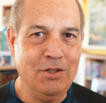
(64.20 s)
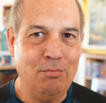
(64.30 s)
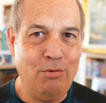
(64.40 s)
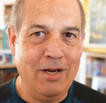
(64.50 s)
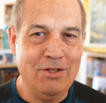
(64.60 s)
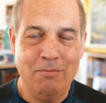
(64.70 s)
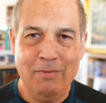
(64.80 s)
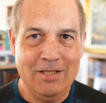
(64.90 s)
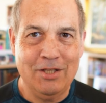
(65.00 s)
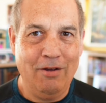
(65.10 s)
on your browser. It
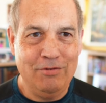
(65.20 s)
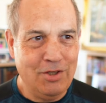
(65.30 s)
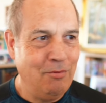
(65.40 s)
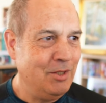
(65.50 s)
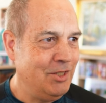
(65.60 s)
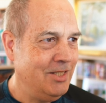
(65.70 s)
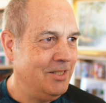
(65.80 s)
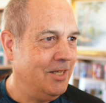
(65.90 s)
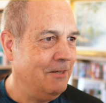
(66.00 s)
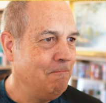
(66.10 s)
makes life so much
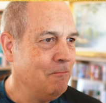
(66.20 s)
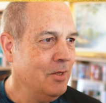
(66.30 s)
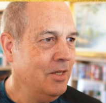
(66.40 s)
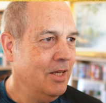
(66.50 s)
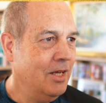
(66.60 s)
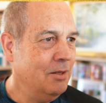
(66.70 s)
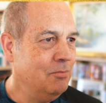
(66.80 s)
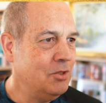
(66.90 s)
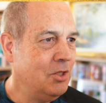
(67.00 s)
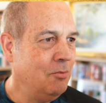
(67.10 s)
easier. Um,
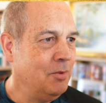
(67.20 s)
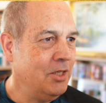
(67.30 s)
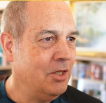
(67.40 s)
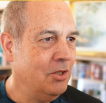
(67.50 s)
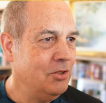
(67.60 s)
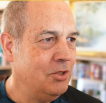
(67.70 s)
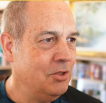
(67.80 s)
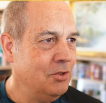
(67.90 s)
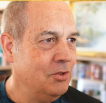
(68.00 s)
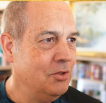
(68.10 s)
so I'm going to go to
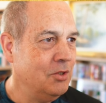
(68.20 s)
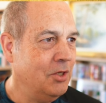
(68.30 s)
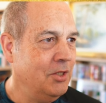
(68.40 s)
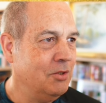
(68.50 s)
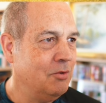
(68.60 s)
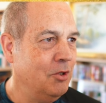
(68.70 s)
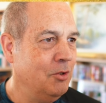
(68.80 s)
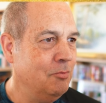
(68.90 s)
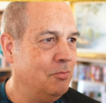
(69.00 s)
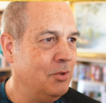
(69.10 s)
learning
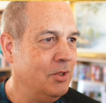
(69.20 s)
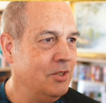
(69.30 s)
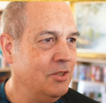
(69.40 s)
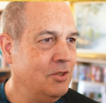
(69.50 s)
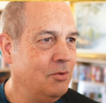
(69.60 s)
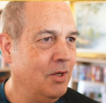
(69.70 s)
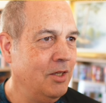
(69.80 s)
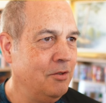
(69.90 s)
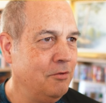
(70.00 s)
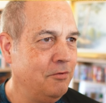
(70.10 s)
group
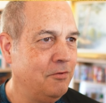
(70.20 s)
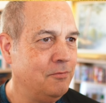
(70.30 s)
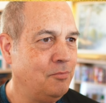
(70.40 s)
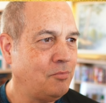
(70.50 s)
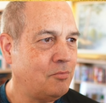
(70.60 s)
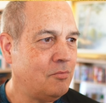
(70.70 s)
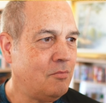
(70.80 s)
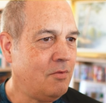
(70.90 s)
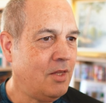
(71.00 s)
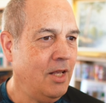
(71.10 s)
12
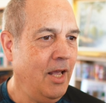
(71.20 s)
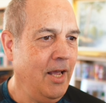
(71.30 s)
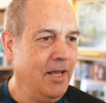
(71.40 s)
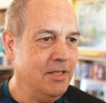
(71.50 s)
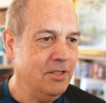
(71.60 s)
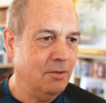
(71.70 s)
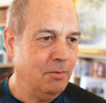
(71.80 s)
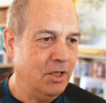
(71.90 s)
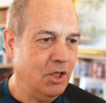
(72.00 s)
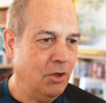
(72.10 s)
and I'm
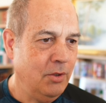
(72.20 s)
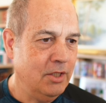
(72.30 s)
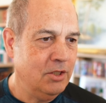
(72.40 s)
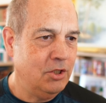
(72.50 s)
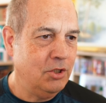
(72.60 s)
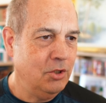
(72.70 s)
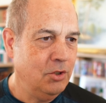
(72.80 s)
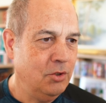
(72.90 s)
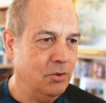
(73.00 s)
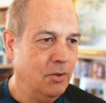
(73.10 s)
going to go
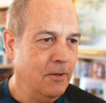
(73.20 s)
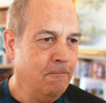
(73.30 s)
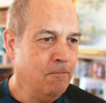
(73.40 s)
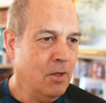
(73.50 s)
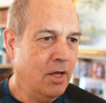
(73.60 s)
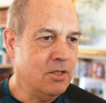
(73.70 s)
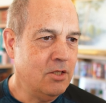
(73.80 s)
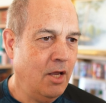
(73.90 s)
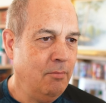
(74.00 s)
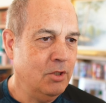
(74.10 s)
into
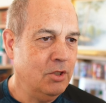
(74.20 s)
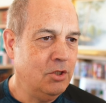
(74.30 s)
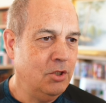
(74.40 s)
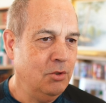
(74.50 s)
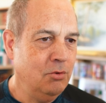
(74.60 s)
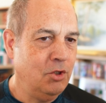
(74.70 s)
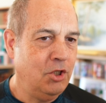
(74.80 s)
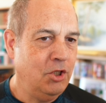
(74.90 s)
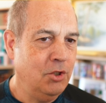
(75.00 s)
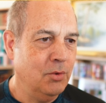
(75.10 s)
assignment 2
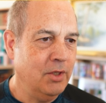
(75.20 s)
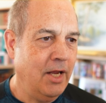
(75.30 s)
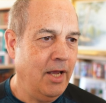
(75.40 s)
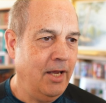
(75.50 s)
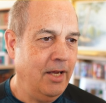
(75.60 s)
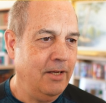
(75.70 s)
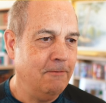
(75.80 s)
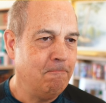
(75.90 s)
Q&A.